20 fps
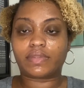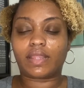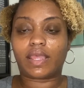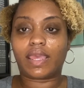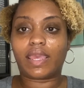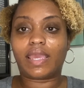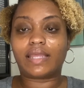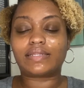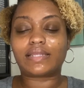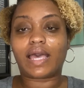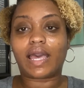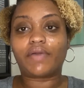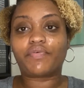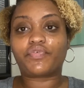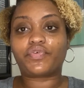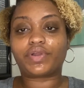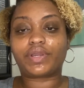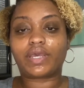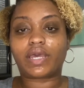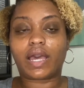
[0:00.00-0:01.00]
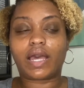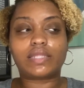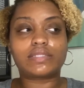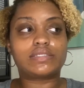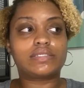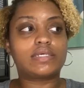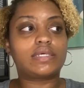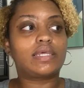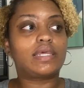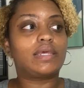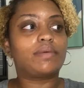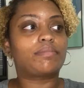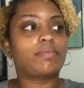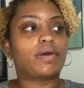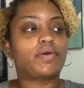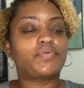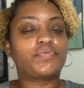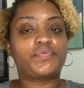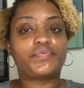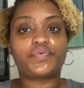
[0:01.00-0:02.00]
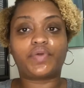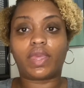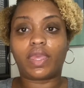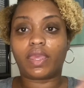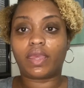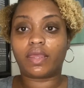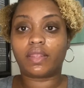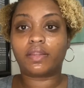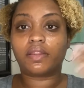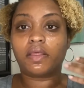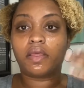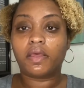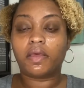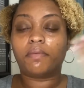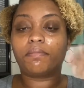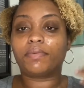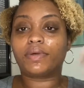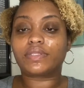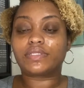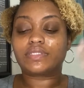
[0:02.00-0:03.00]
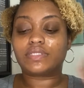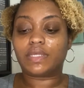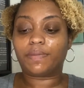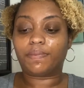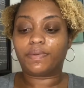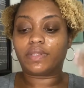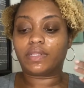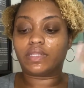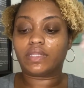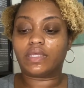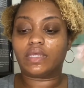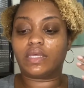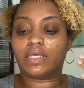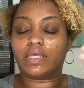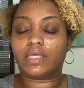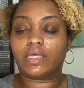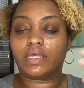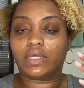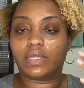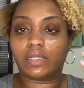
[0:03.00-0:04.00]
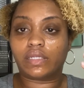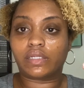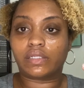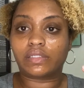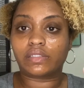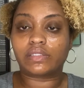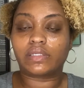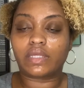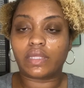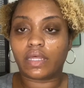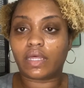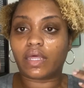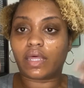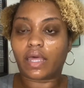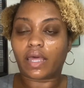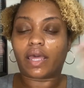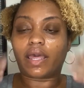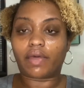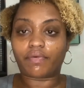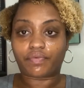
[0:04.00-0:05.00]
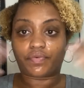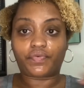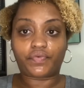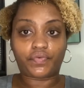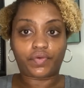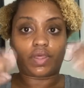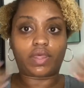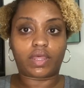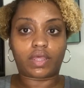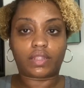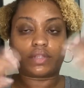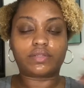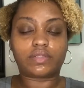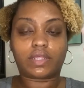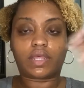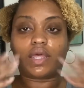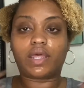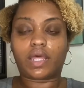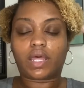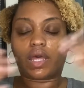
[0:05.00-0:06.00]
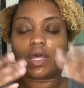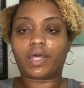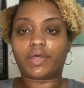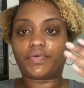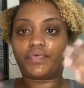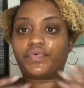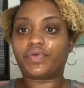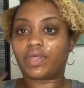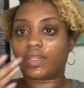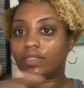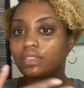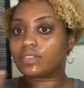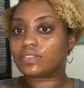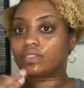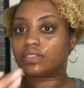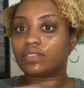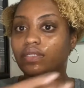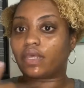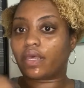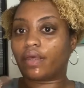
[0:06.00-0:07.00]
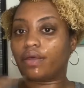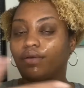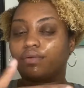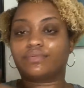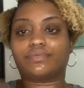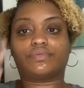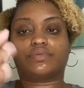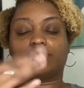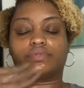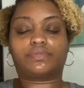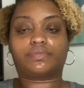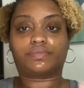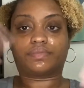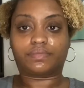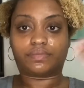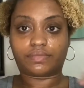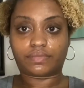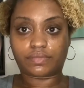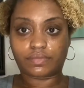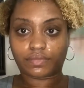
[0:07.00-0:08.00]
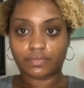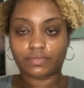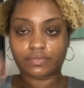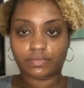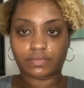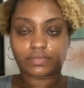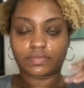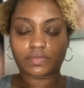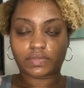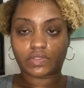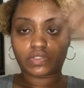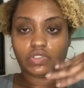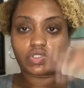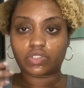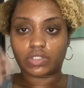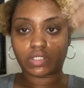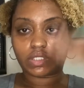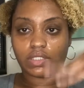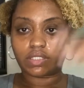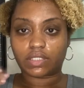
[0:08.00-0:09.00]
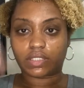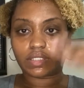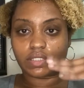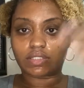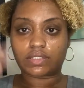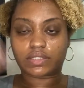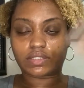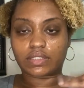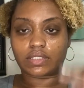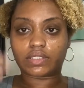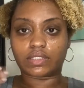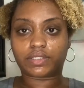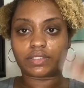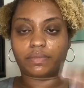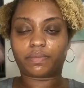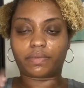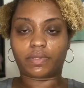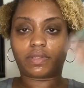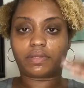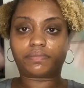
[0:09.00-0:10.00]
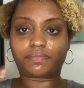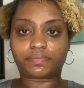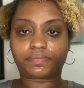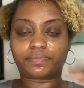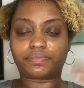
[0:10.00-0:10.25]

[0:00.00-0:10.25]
And I forgot to get my fan, but typically I have a fan. I fan this down just a little bit